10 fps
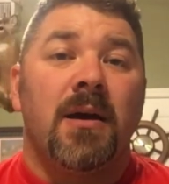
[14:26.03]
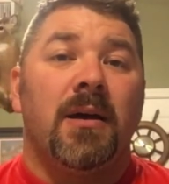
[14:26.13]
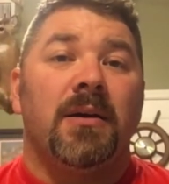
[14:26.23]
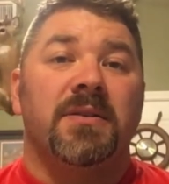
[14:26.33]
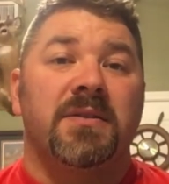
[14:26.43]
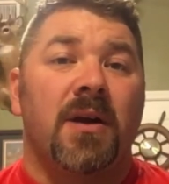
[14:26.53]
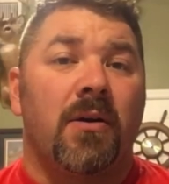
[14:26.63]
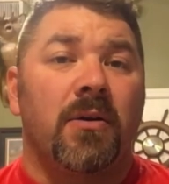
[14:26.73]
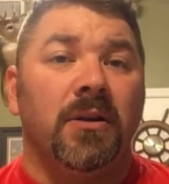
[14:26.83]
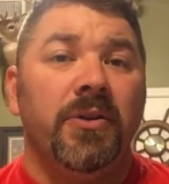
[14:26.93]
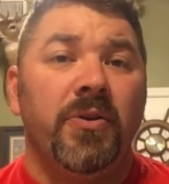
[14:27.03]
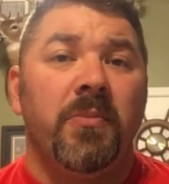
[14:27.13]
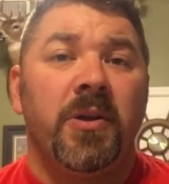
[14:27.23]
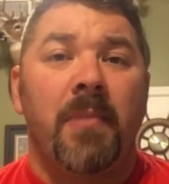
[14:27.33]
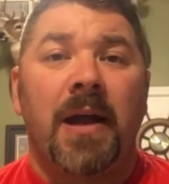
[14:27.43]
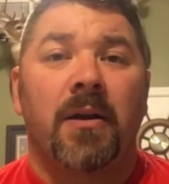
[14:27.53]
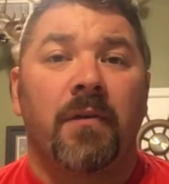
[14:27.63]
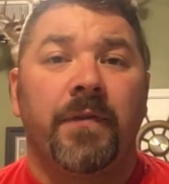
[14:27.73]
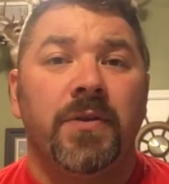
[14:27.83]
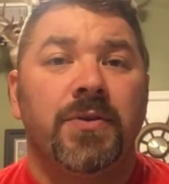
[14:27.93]
Let's talk a little bit about our
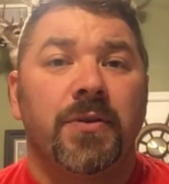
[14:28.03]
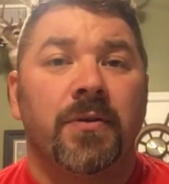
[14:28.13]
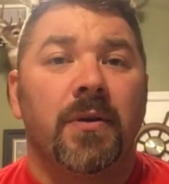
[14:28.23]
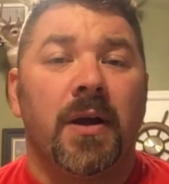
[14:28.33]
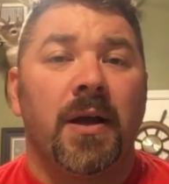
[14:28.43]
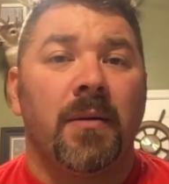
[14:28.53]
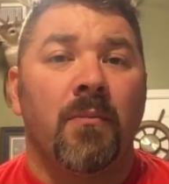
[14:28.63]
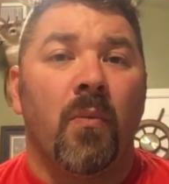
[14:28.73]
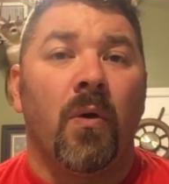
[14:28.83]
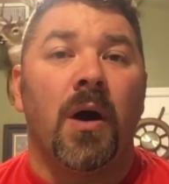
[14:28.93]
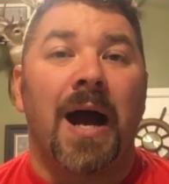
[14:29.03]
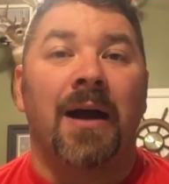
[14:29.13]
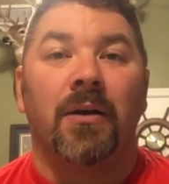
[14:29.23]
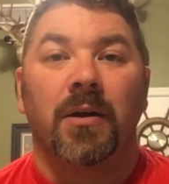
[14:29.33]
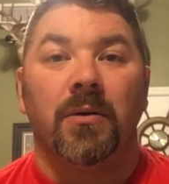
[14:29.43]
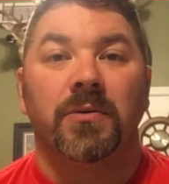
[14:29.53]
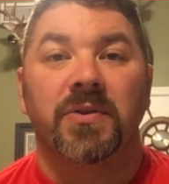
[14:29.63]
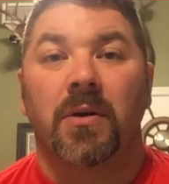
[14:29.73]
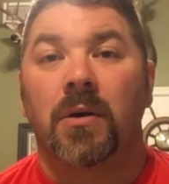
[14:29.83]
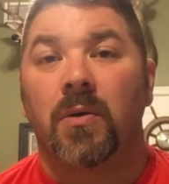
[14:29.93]
future, what our goals are.